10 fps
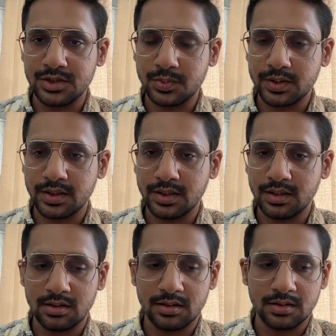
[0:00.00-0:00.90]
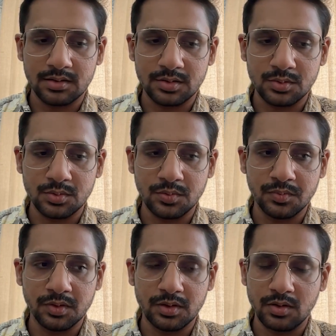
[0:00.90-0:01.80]
HUL to
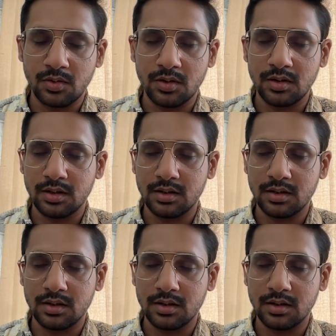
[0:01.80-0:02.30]
work on